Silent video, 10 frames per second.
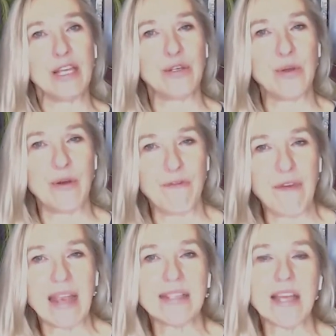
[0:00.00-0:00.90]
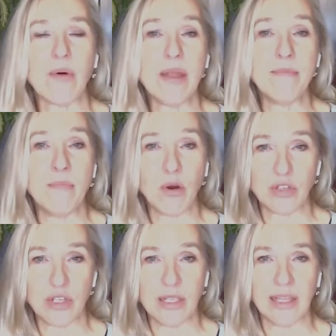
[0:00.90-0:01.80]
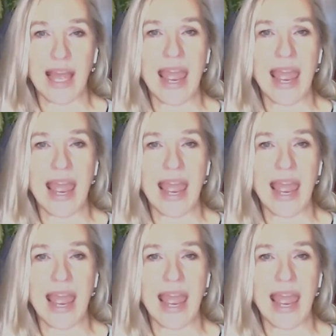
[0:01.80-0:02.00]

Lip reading: to affect our emotional